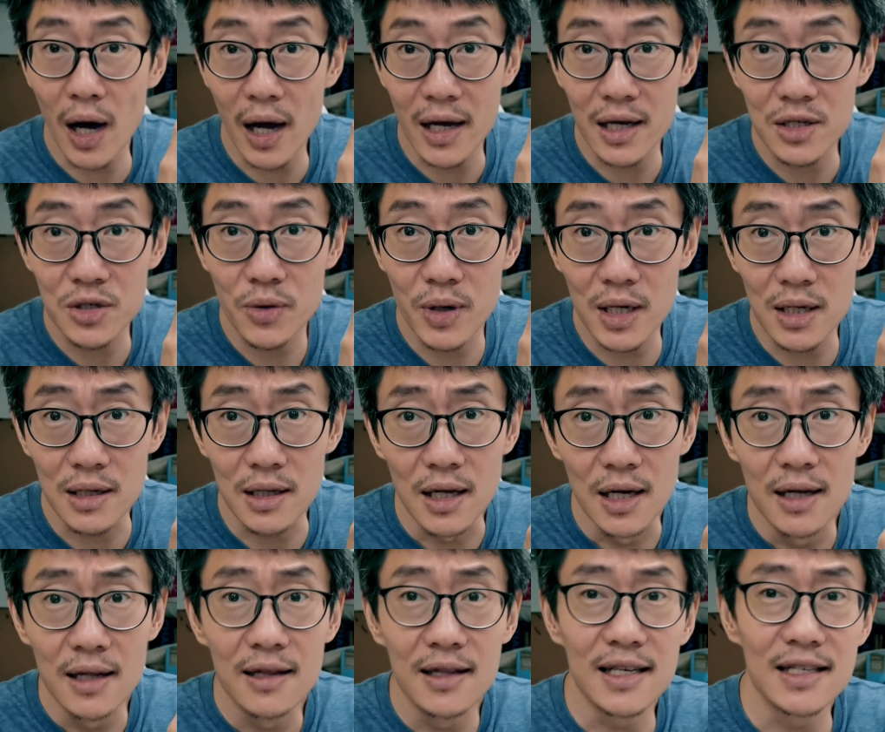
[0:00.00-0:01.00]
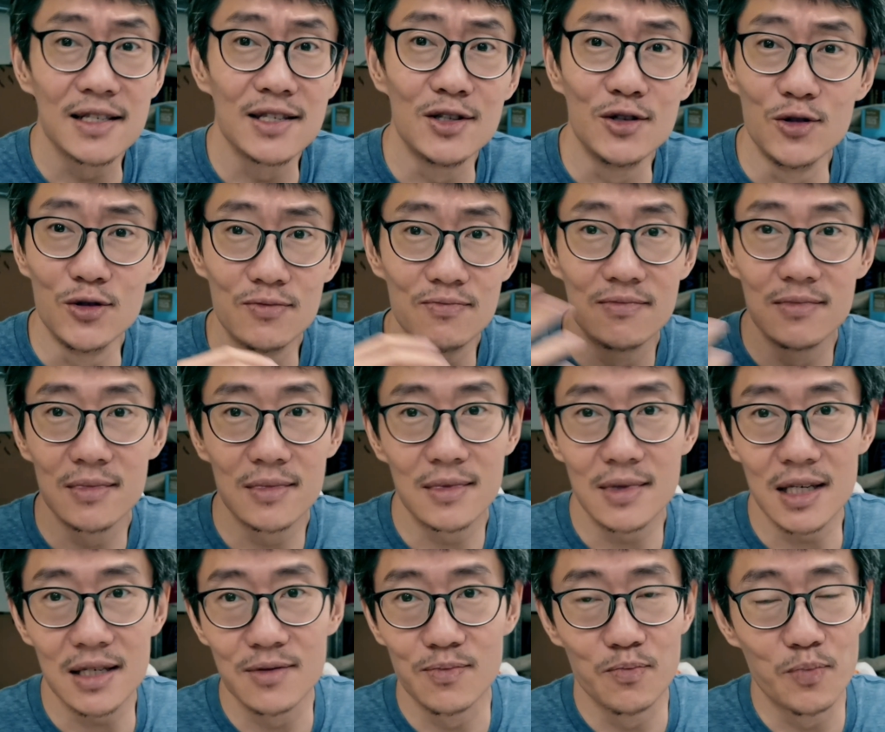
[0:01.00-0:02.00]
as well. There's
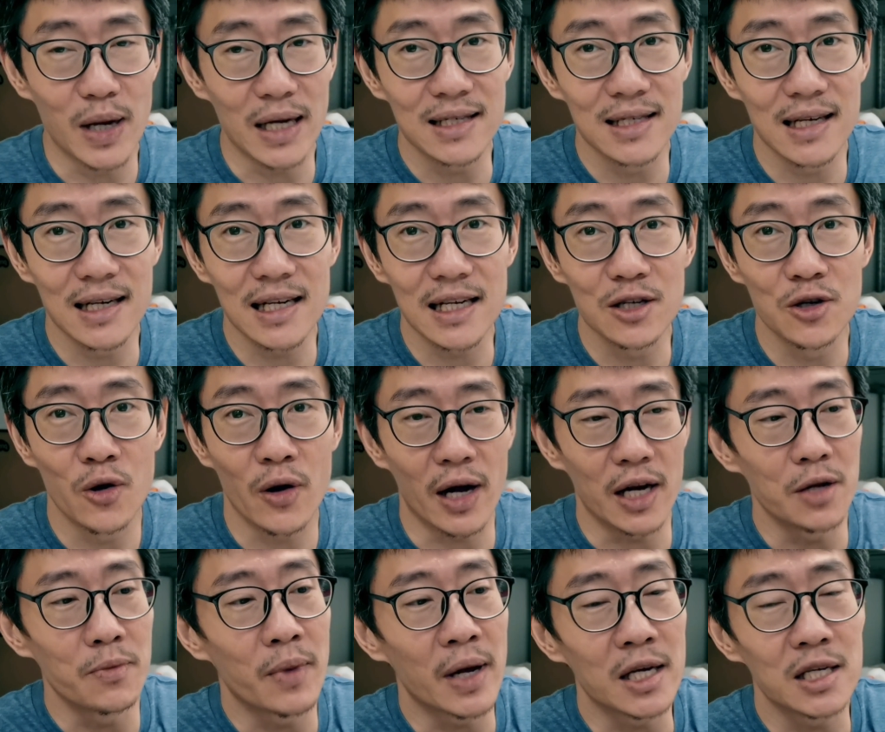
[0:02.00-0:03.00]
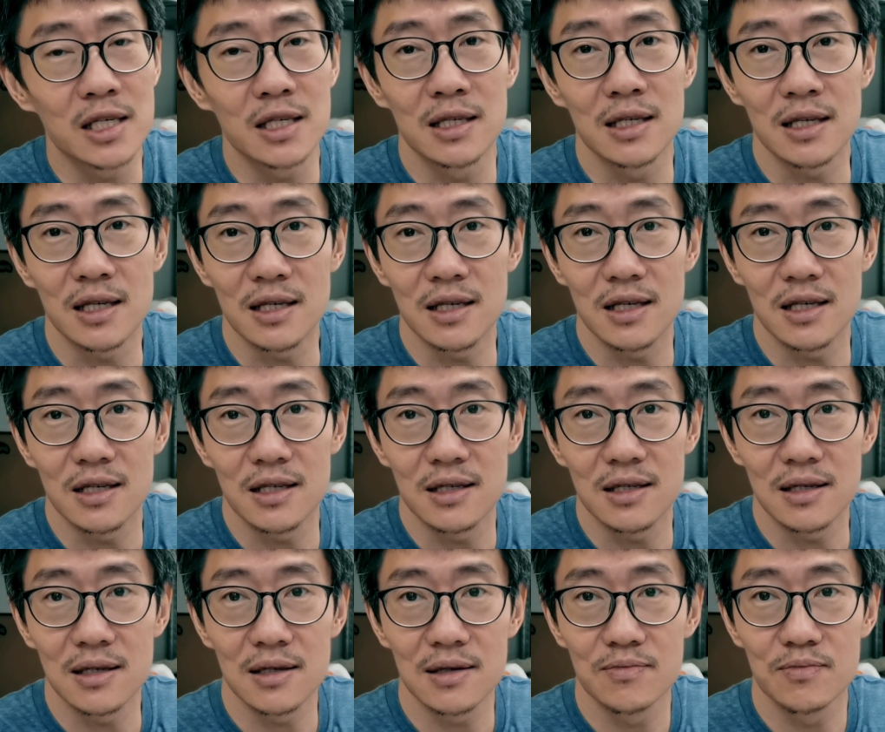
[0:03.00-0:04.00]
basically no animation.
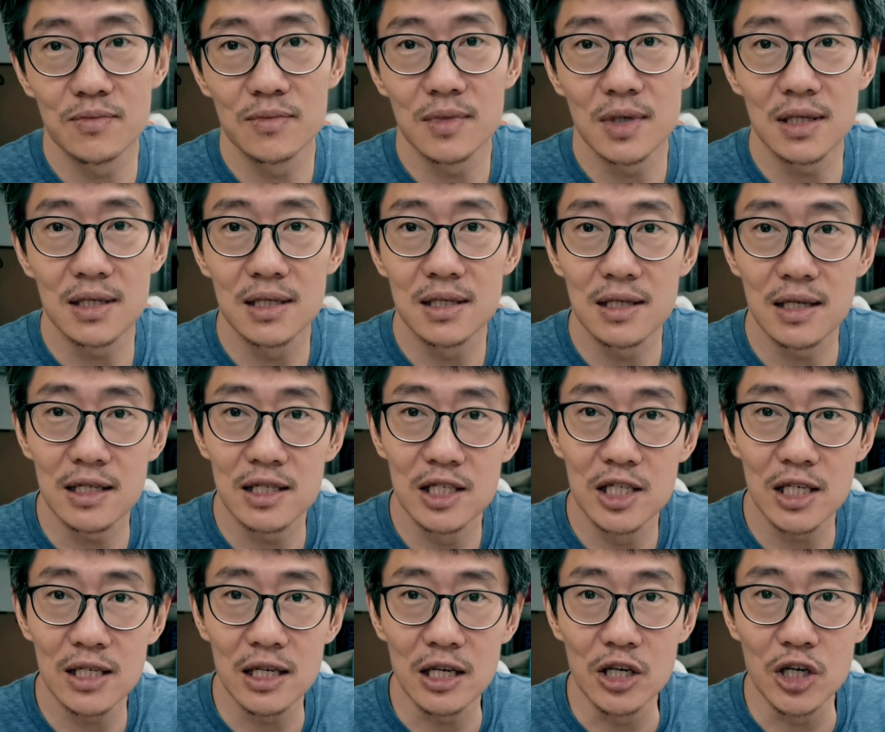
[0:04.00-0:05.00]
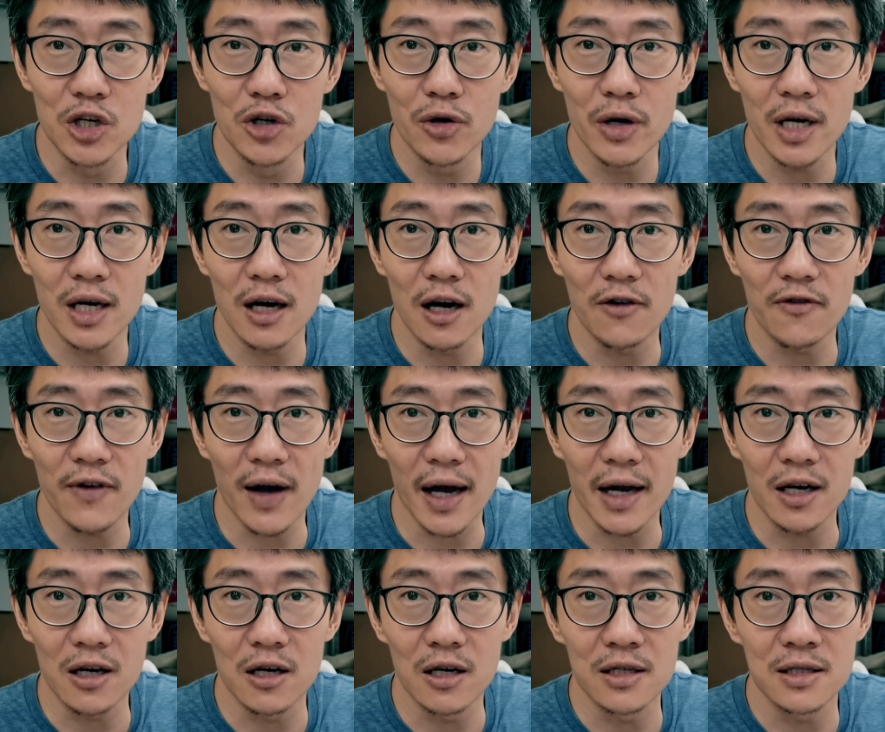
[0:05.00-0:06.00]
It's just a grid of
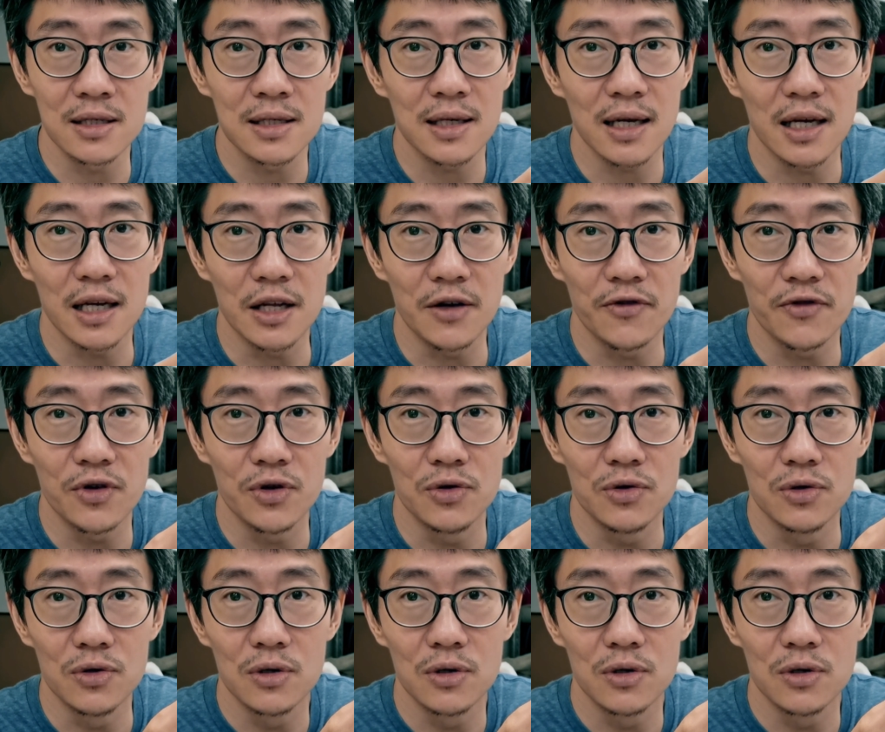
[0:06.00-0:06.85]
icons, and if you